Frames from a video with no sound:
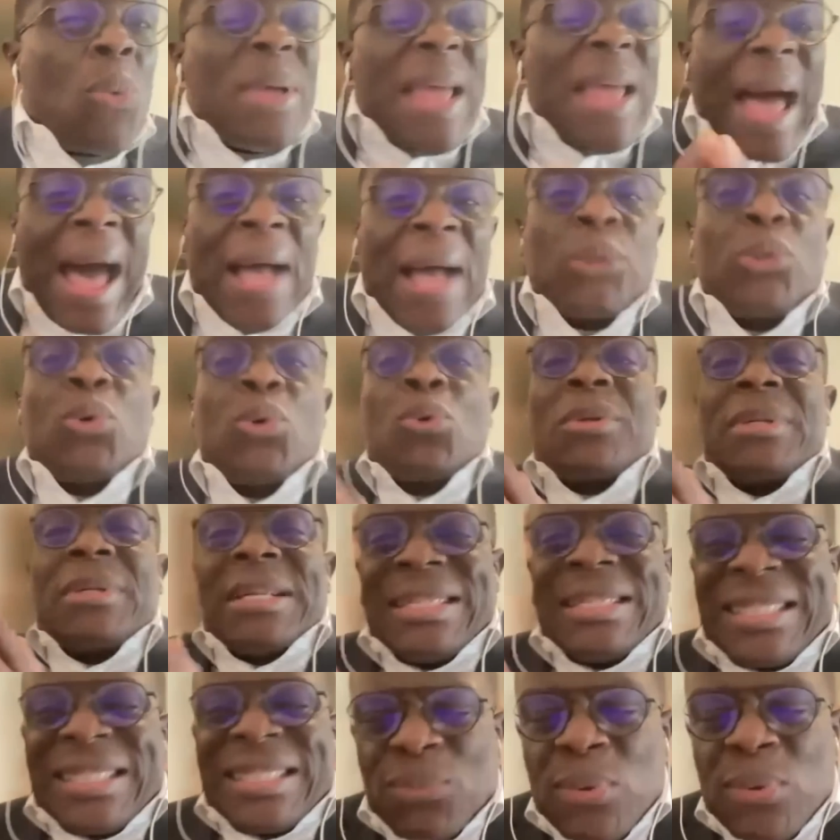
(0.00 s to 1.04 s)
we have to
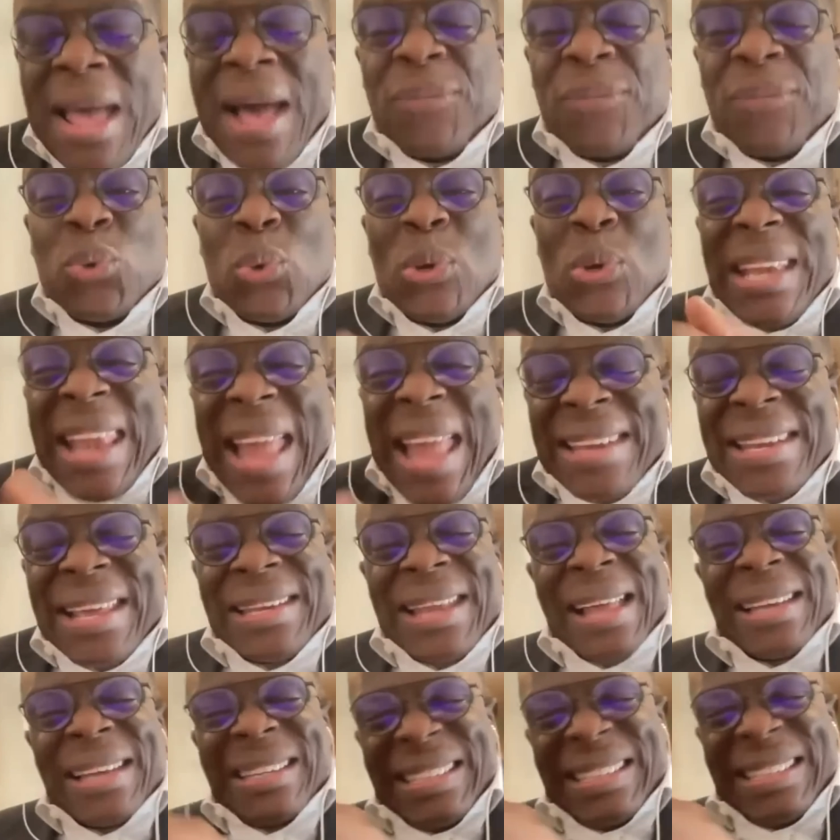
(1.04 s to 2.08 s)
learn
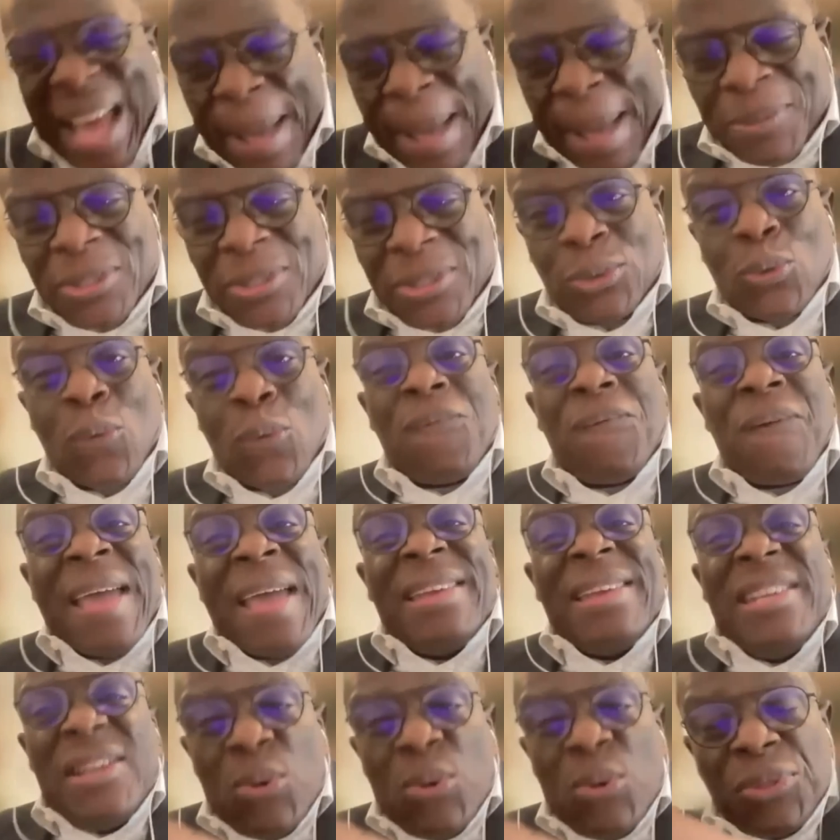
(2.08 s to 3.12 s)
and adapt to
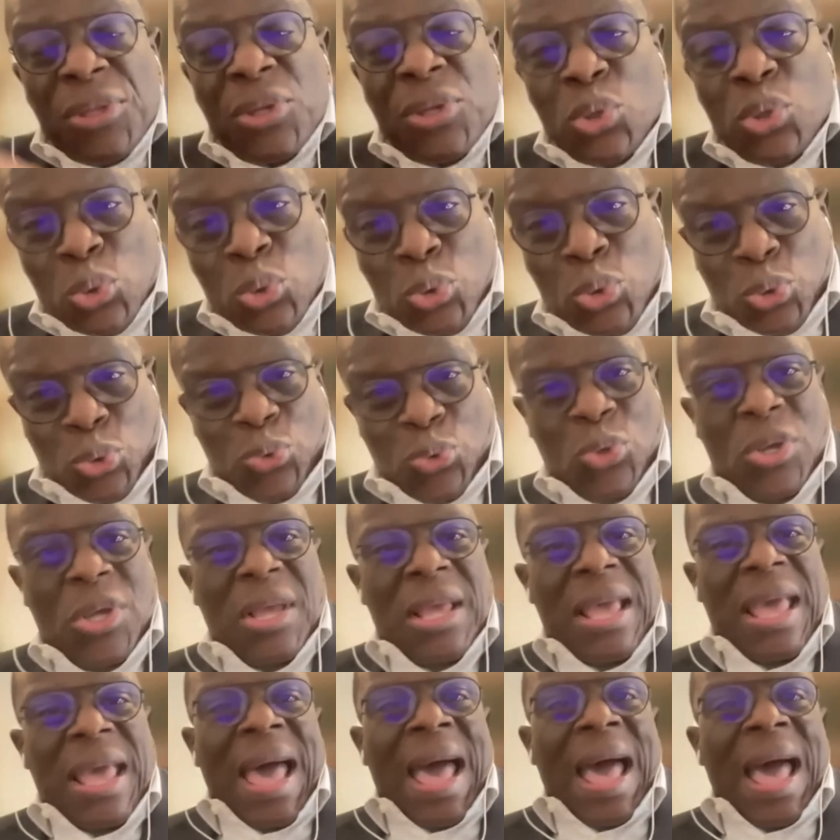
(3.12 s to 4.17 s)
find new things to do
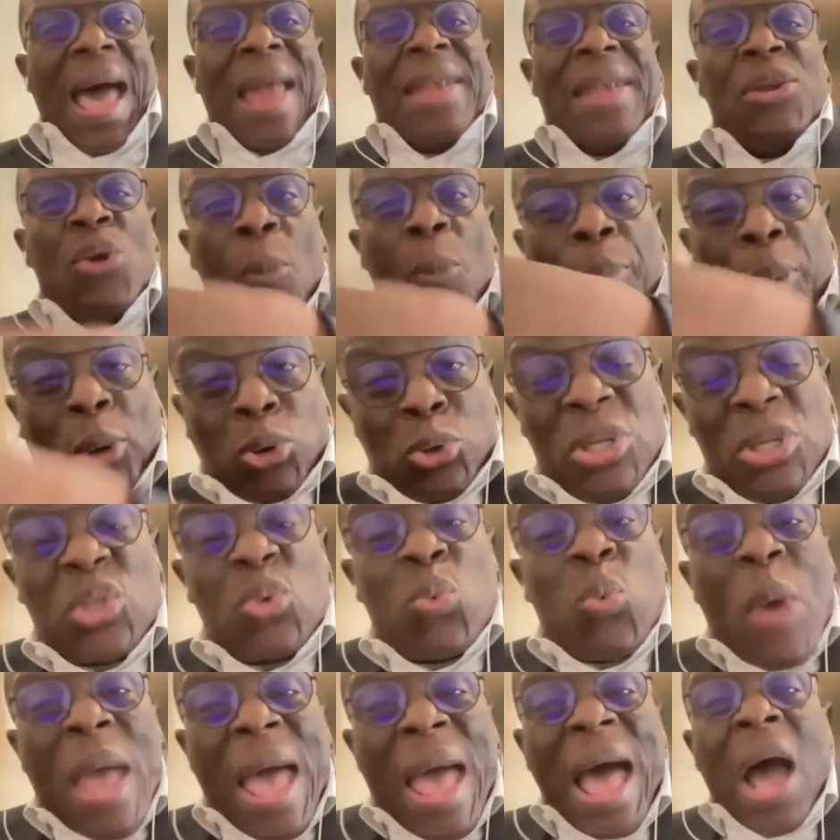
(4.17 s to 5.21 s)
and new
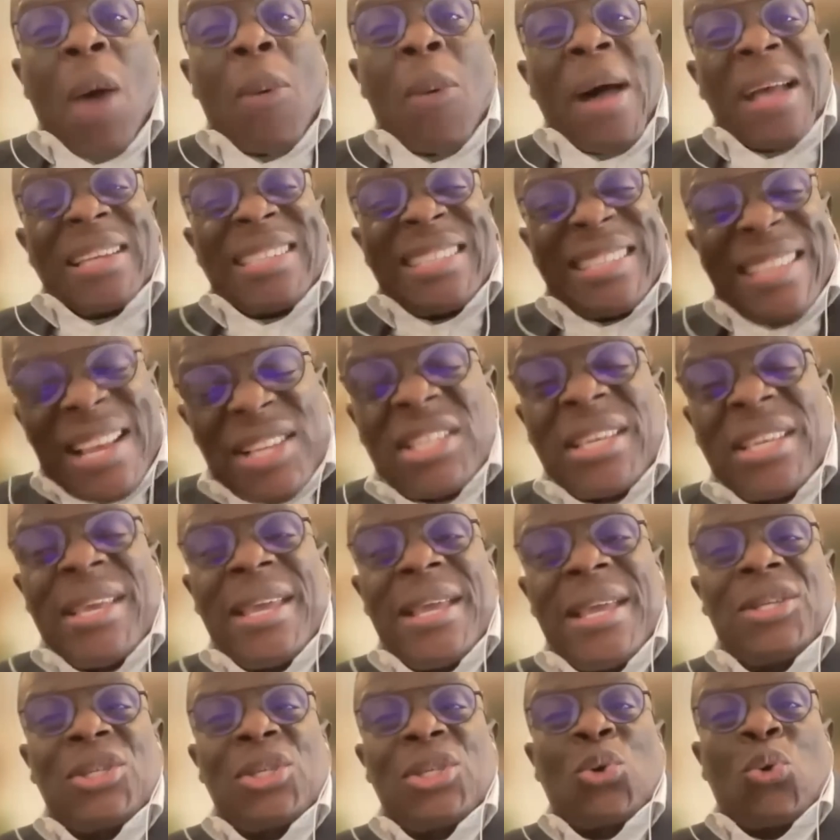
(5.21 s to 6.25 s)
opportunities where our sales
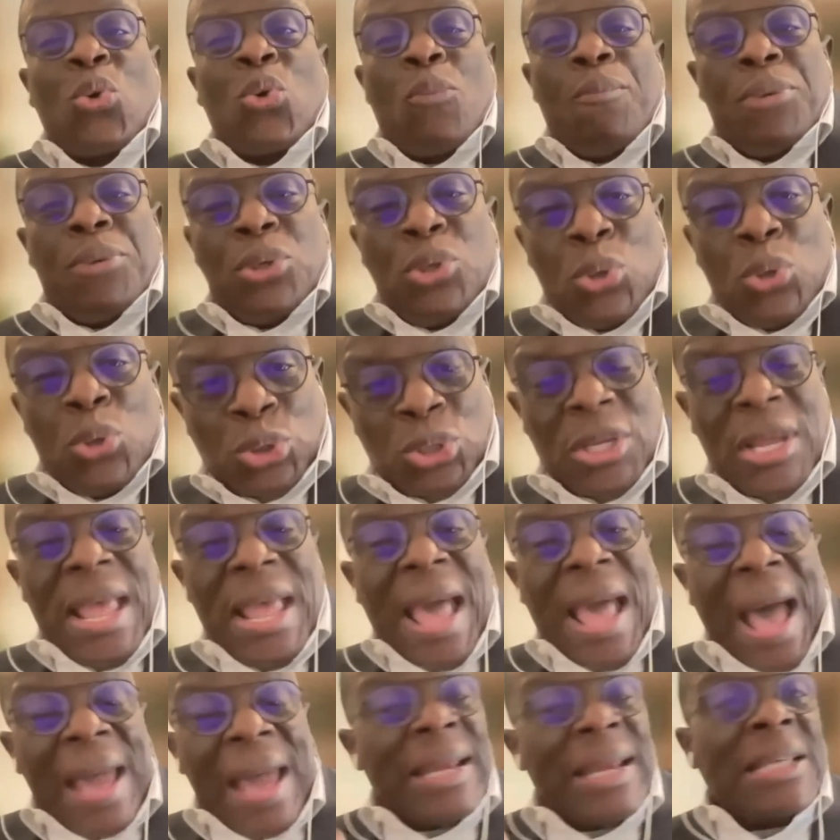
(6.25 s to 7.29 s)
skills could be used.
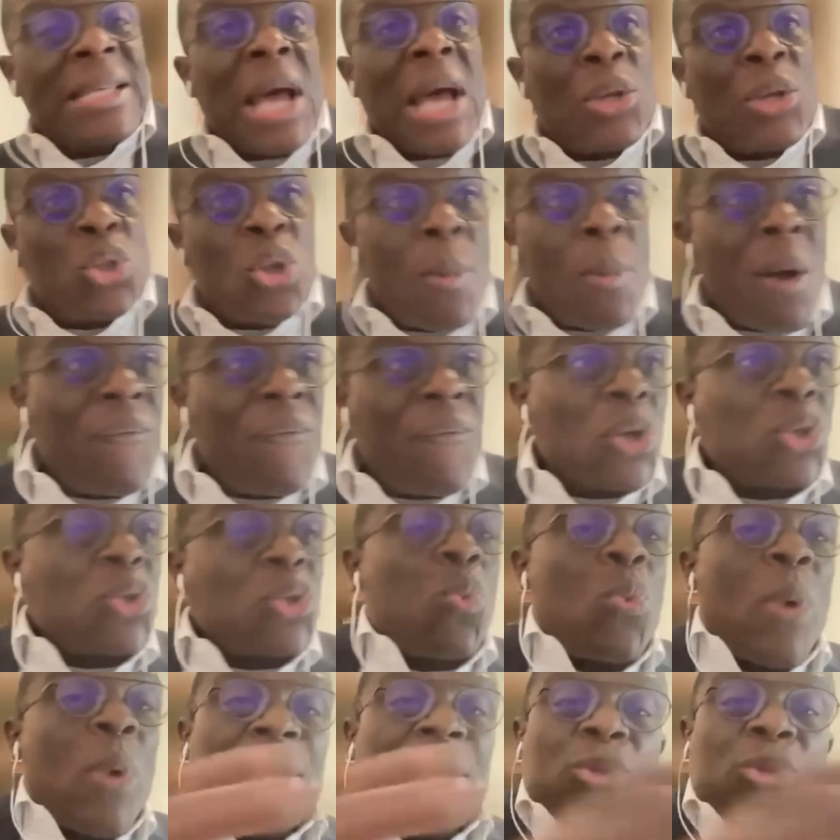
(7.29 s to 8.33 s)
And that's how some of us
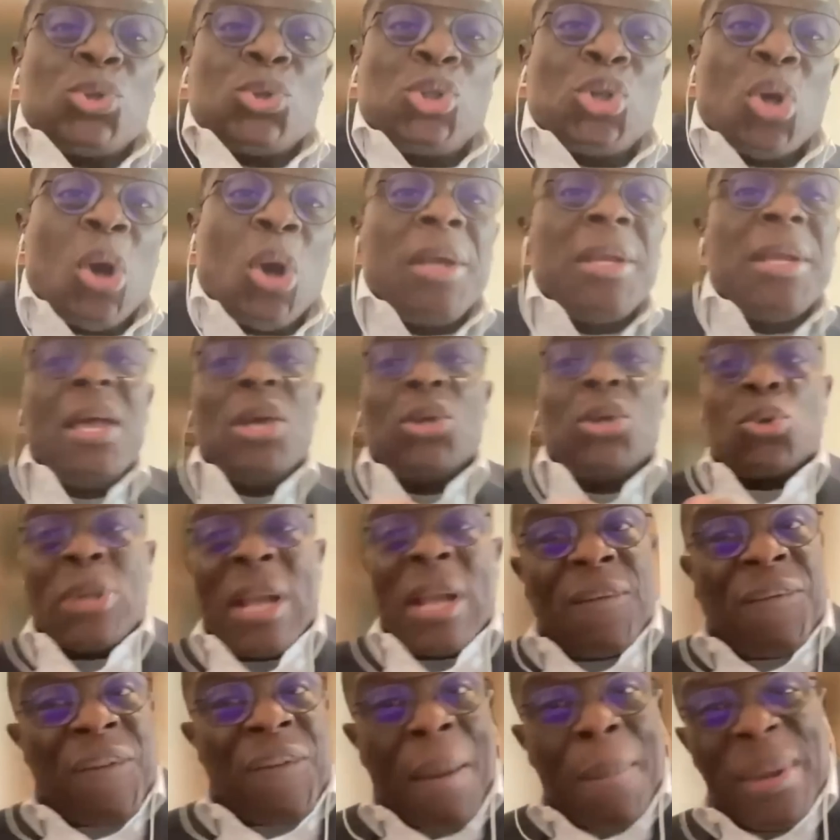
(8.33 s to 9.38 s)
went to join
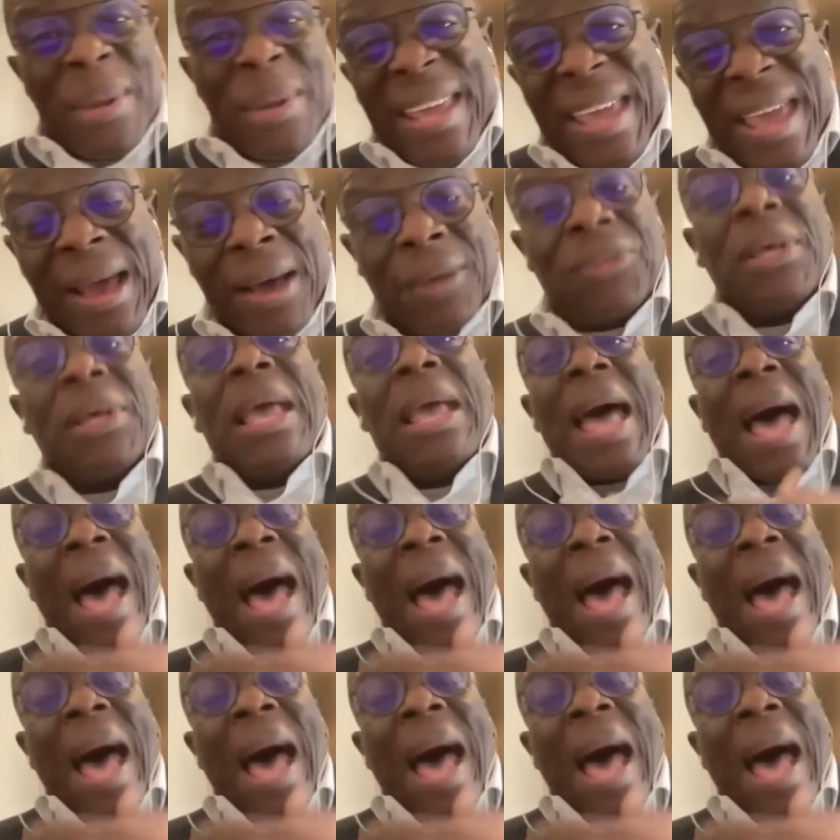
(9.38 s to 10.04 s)
Society for Family Health.